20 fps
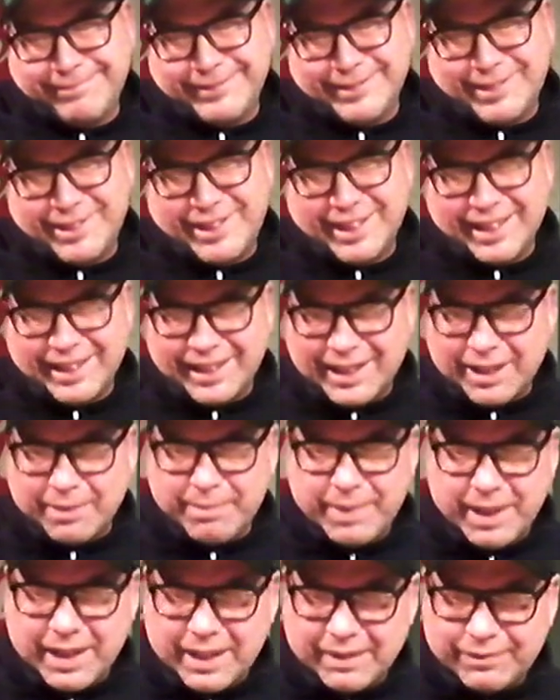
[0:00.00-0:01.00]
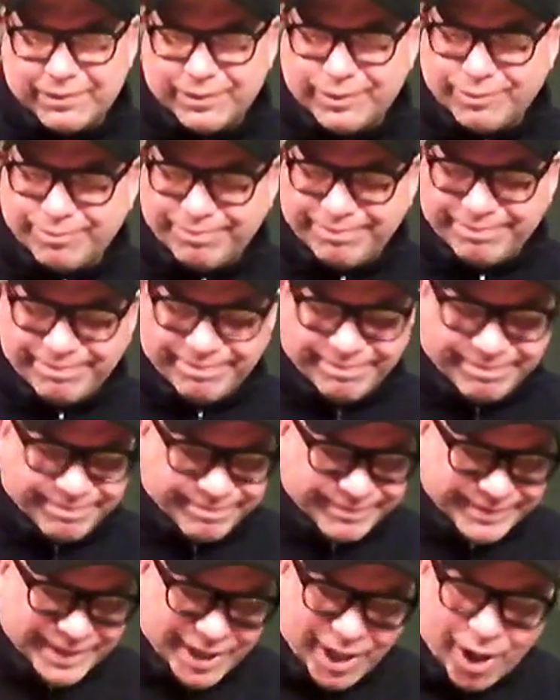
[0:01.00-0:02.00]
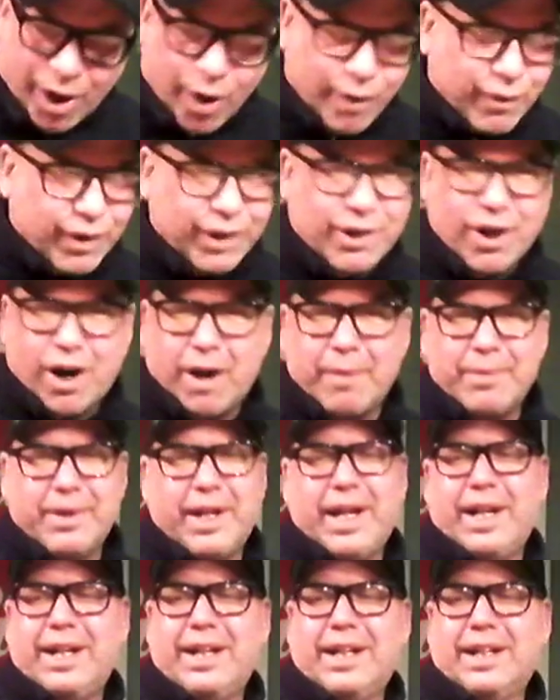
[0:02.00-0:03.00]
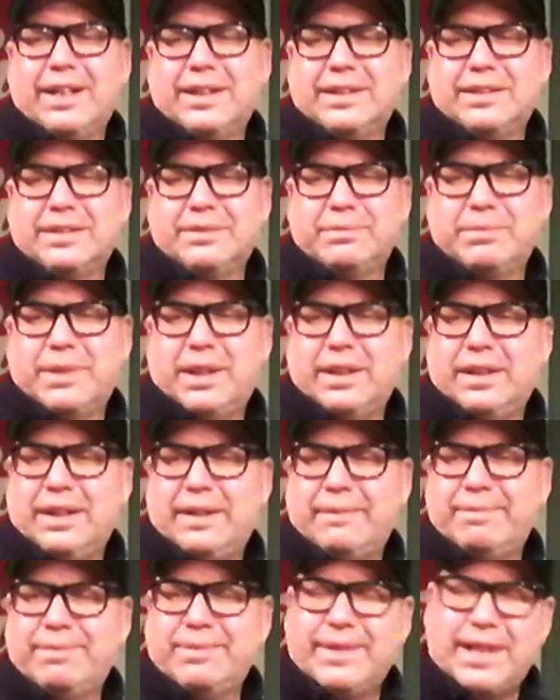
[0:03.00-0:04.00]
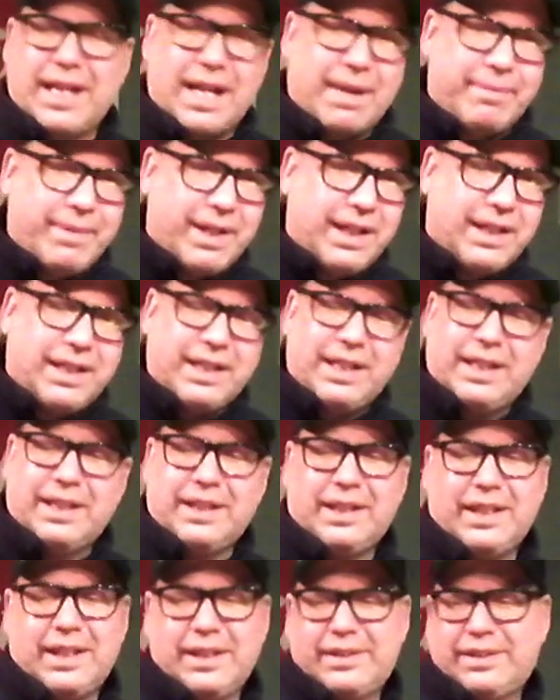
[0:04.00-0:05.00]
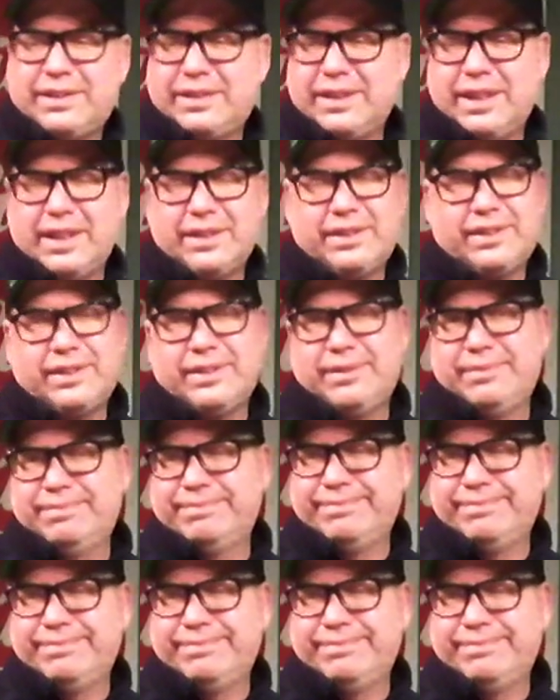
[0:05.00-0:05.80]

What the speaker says: with a little bit of overcarbonated in it. But, I mean, it's